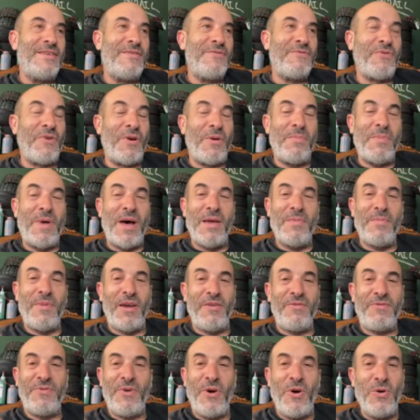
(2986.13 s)
on my
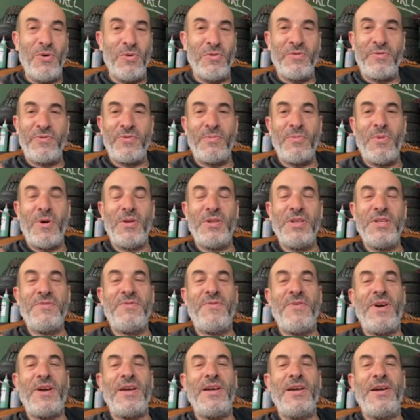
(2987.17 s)
phone from all these
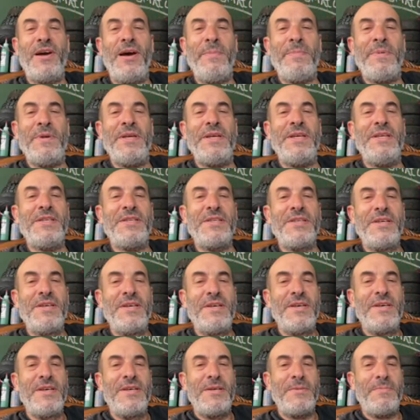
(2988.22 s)
fucking companies.
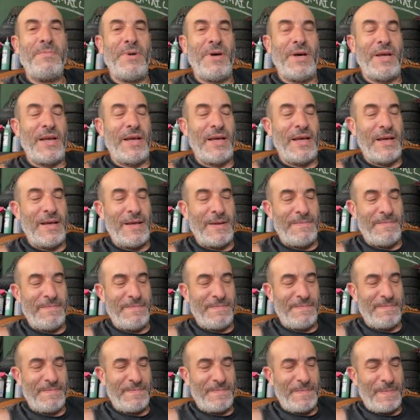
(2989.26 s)
But
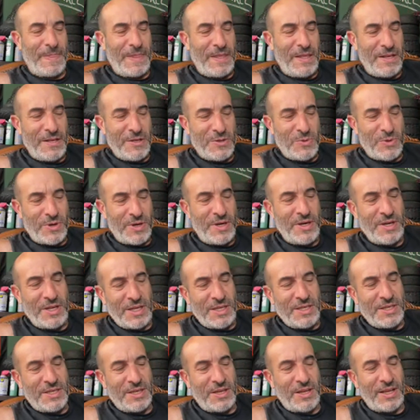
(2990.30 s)
it is what it
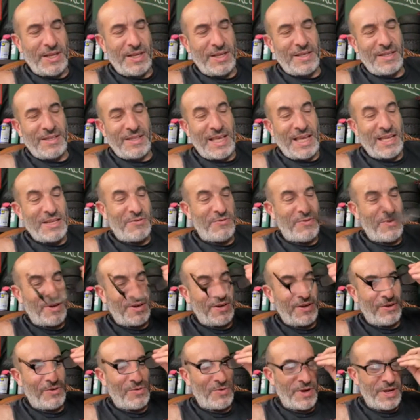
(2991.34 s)
is. Like, that's
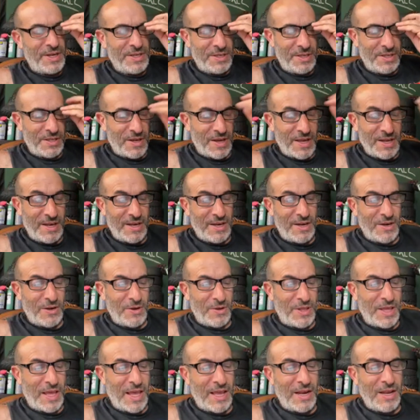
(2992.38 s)
fucking crazy though. I didn't know
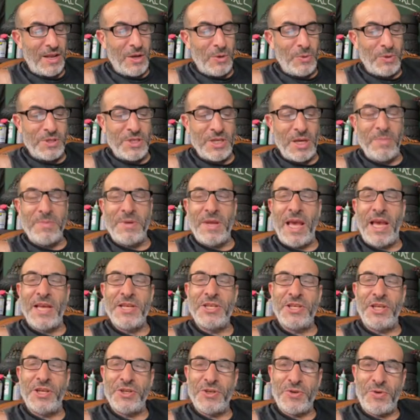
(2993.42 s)
that. What's up,
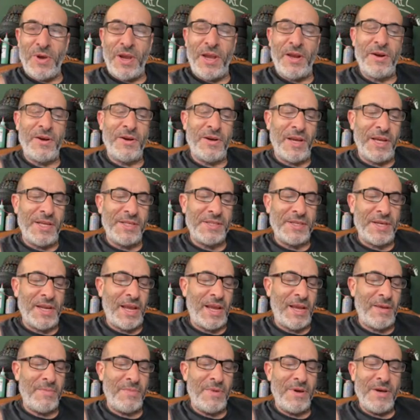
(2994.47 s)
Dashing Trader? Nice
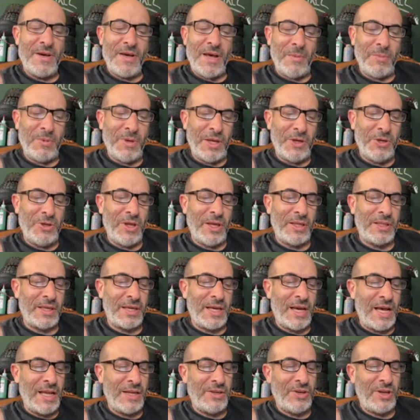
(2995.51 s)
name. I'm glad you like the
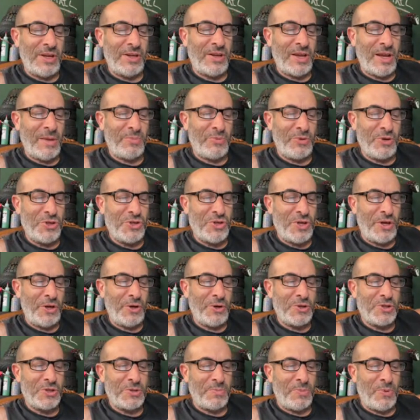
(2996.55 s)
content. I appreciate your
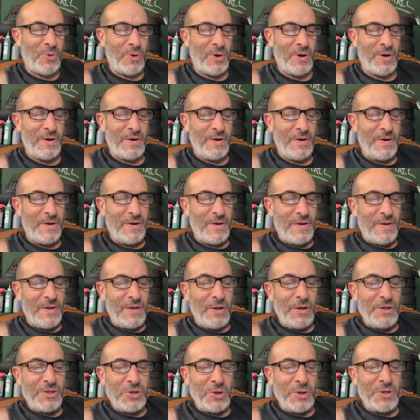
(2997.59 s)
support.
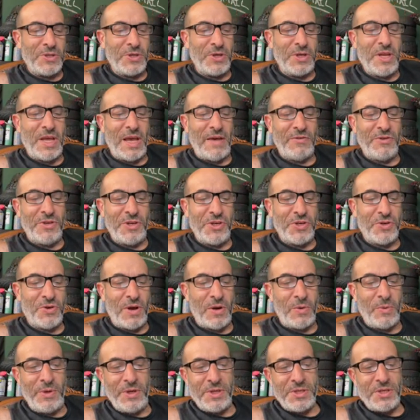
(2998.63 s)
Well, it's always good to have Ginger on
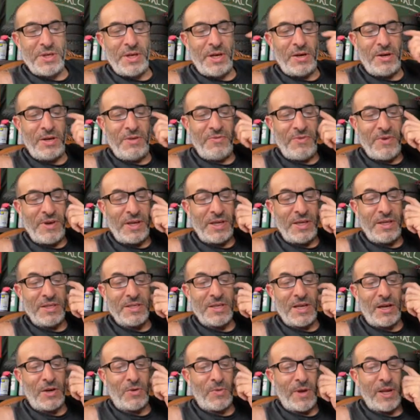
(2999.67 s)
Wheels in here. He fucking's
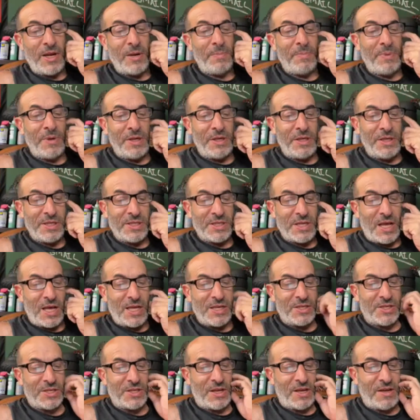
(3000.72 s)
got great opinions on
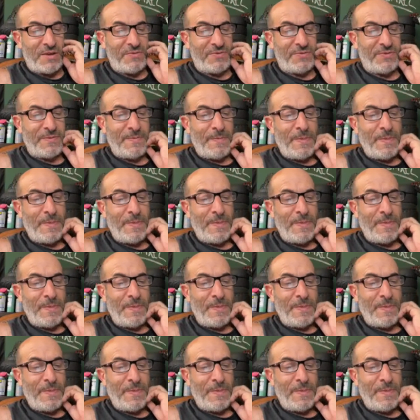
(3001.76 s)
stuff.